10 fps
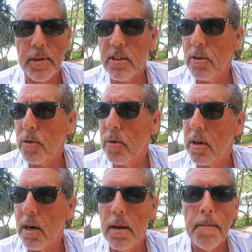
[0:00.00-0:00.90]
my soda
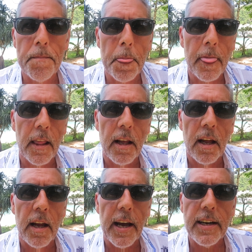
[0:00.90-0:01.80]
water.
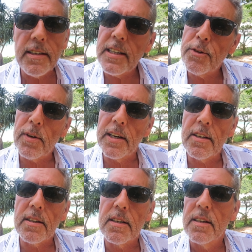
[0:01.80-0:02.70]
And as he drinks,